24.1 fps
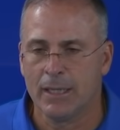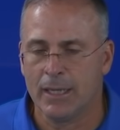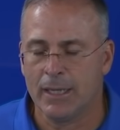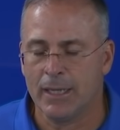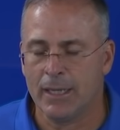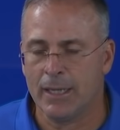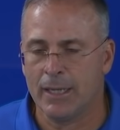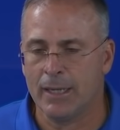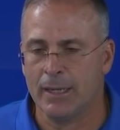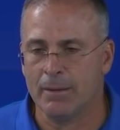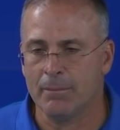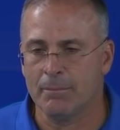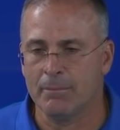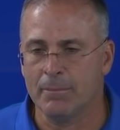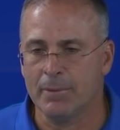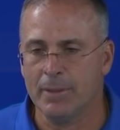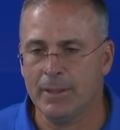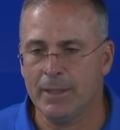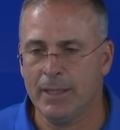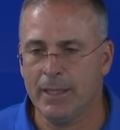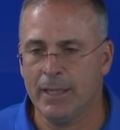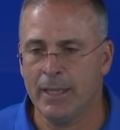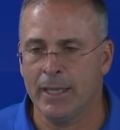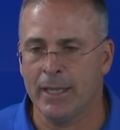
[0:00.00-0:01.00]
Um,
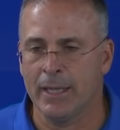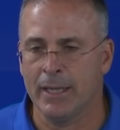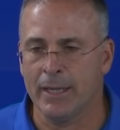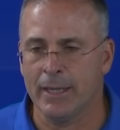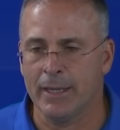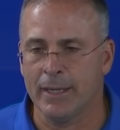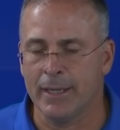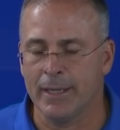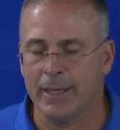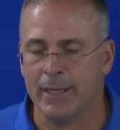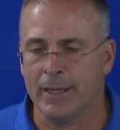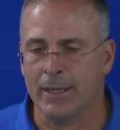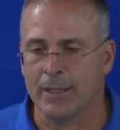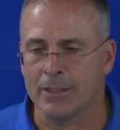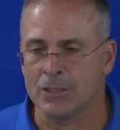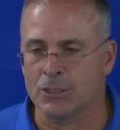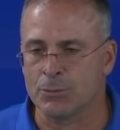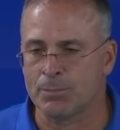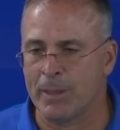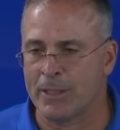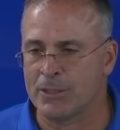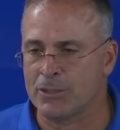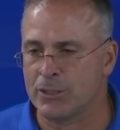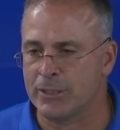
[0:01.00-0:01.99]
and uh, on
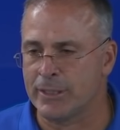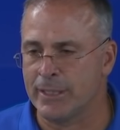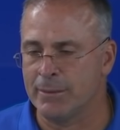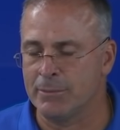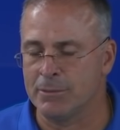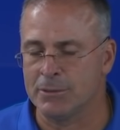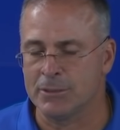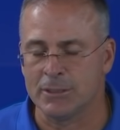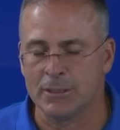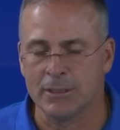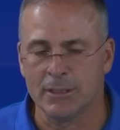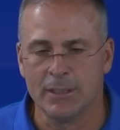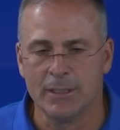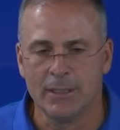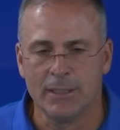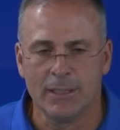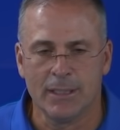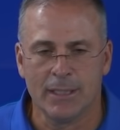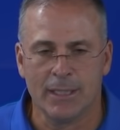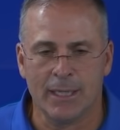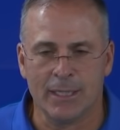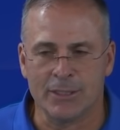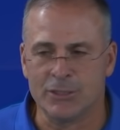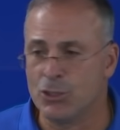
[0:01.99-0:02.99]
special teams,
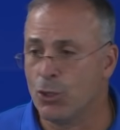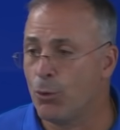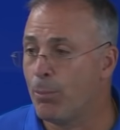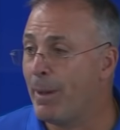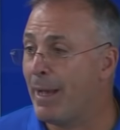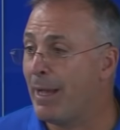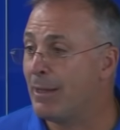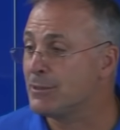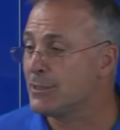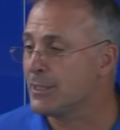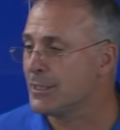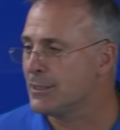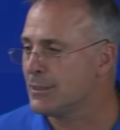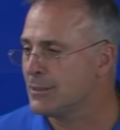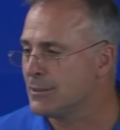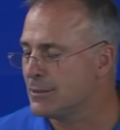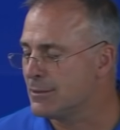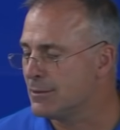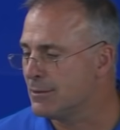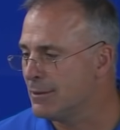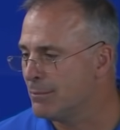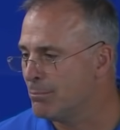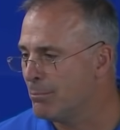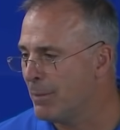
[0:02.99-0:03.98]
uh, Joe Palcic
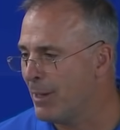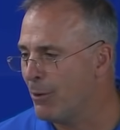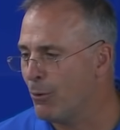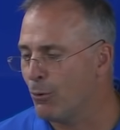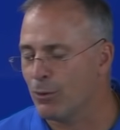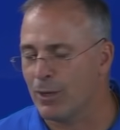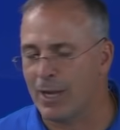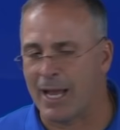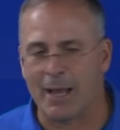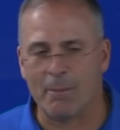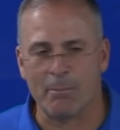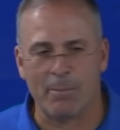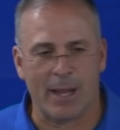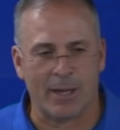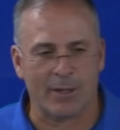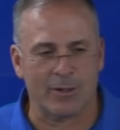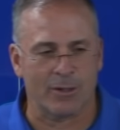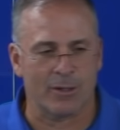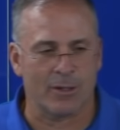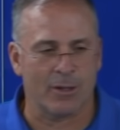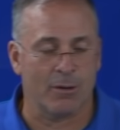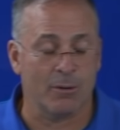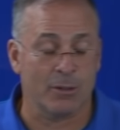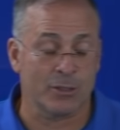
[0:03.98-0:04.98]
is my old
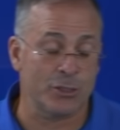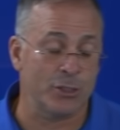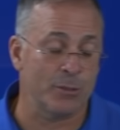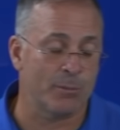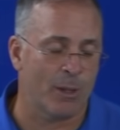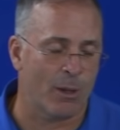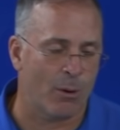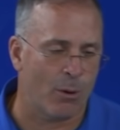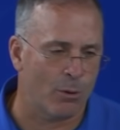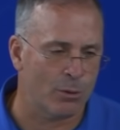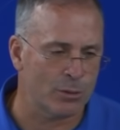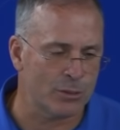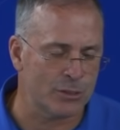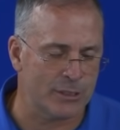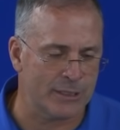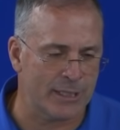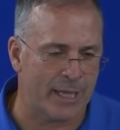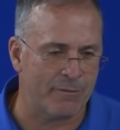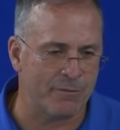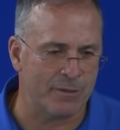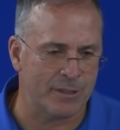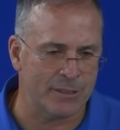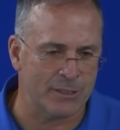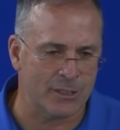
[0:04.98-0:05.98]
linebacker coach, excuse me, old
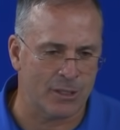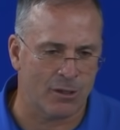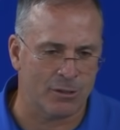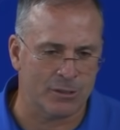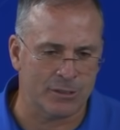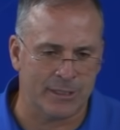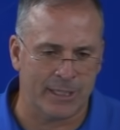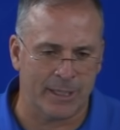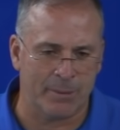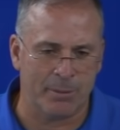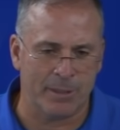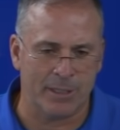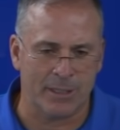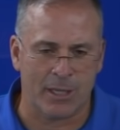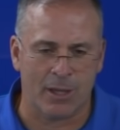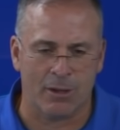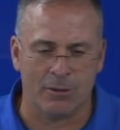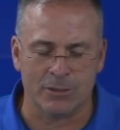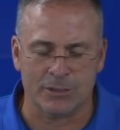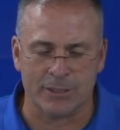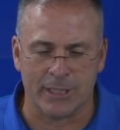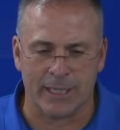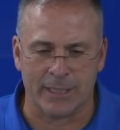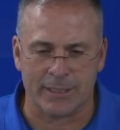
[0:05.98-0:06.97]
safeties coach, DB
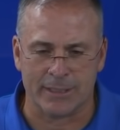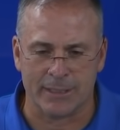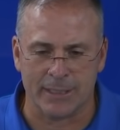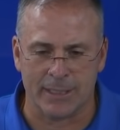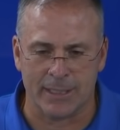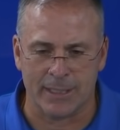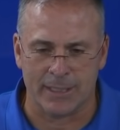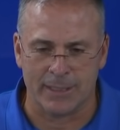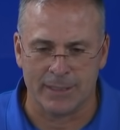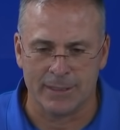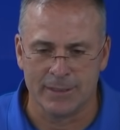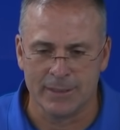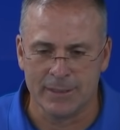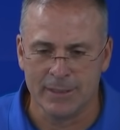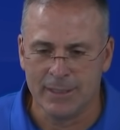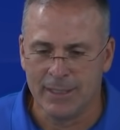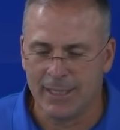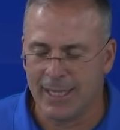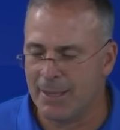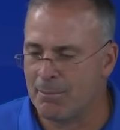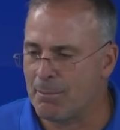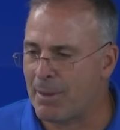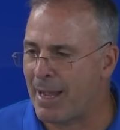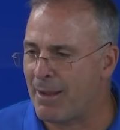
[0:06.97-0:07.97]
coach at uh,
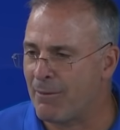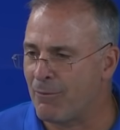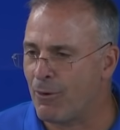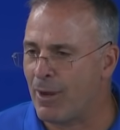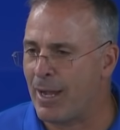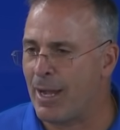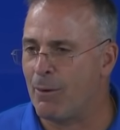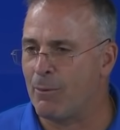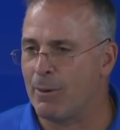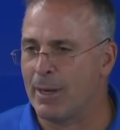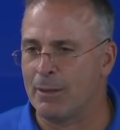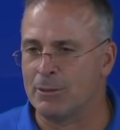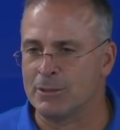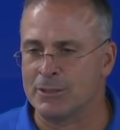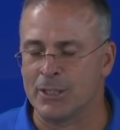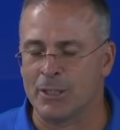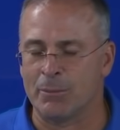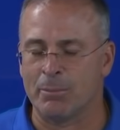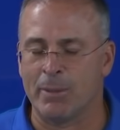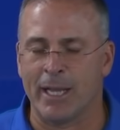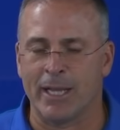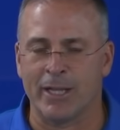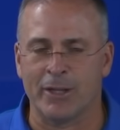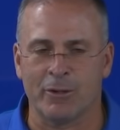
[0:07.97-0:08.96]
at Miami, Ohio when I was there
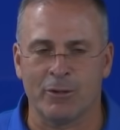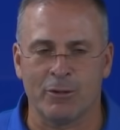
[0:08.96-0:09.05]
back in